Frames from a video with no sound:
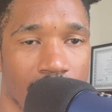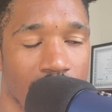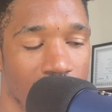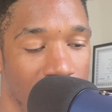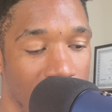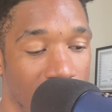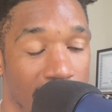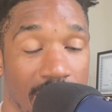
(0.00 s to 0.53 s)

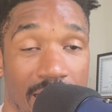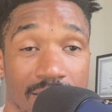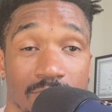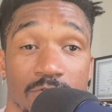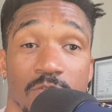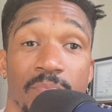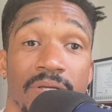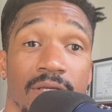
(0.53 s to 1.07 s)
Again, guys,
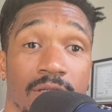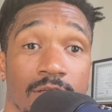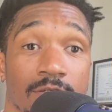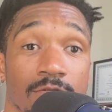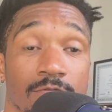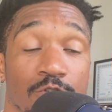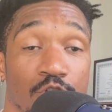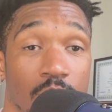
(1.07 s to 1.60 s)
I'm speaking
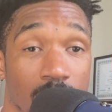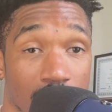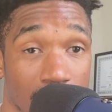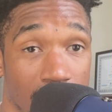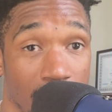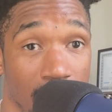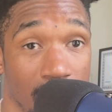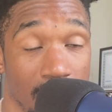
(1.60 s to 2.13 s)
in general
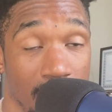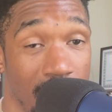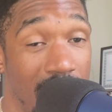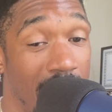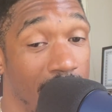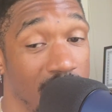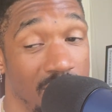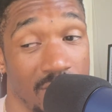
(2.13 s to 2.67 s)
terms. The
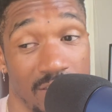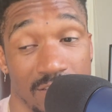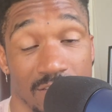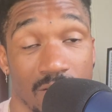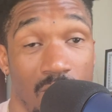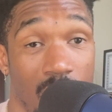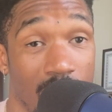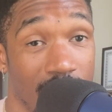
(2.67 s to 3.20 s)
Bible says
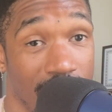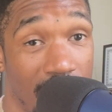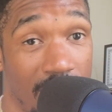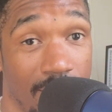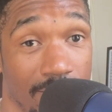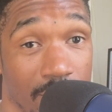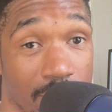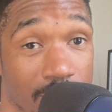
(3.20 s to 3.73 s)
it's hard to
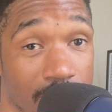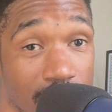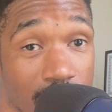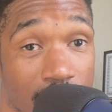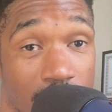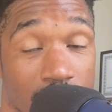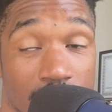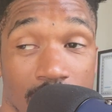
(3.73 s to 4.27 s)
find a virtuous
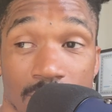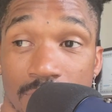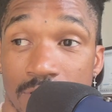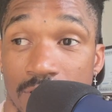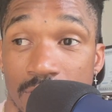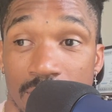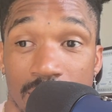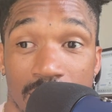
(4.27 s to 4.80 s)
woman.
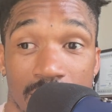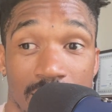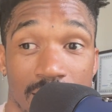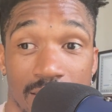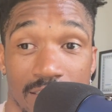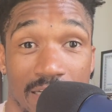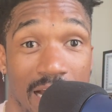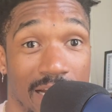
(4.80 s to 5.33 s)

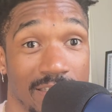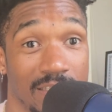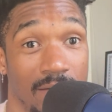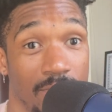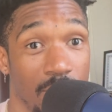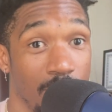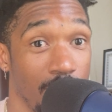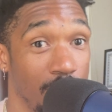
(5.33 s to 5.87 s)
It's not
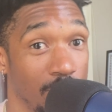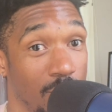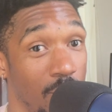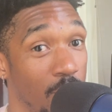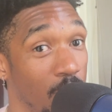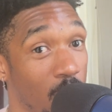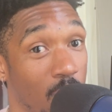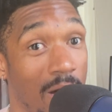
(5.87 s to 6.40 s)
something you're just going
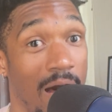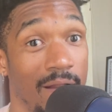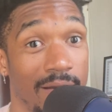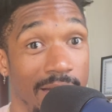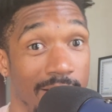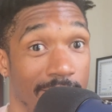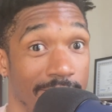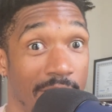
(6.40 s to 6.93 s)
to go out
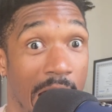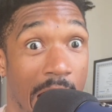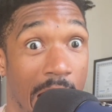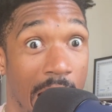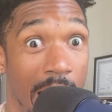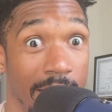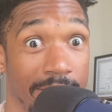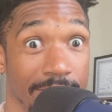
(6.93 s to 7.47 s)
there and
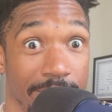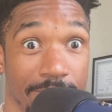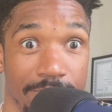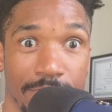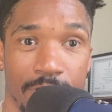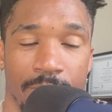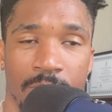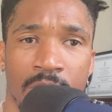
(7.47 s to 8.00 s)
find. You
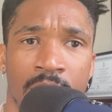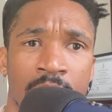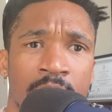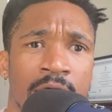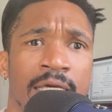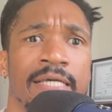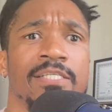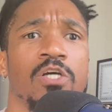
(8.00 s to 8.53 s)
feel me?
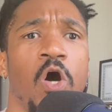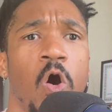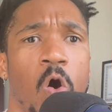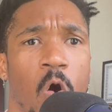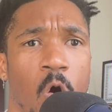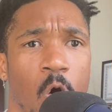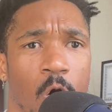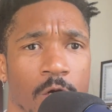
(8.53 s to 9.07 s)
It's
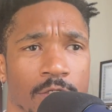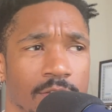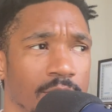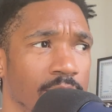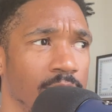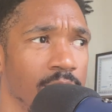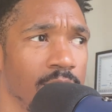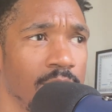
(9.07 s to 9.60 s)
hard.
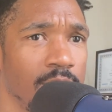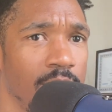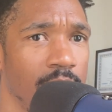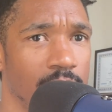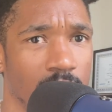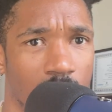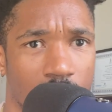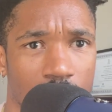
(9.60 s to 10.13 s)

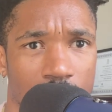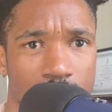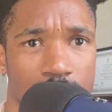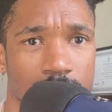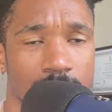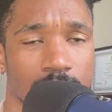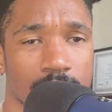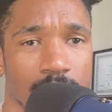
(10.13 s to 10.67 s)
It's hard.
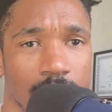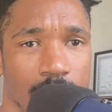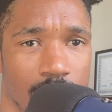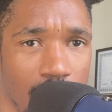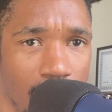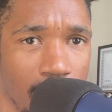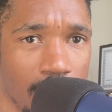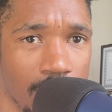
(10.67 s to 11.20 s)
It's
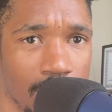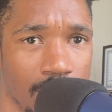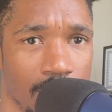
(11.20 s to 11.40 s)
hard.